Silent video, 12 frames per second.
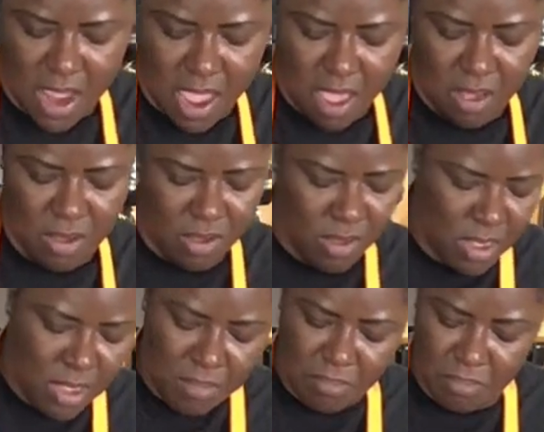how
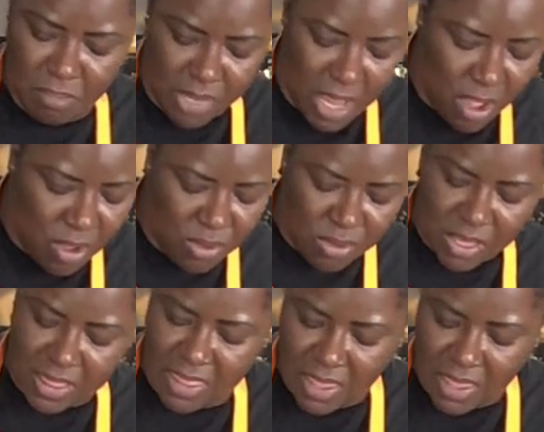long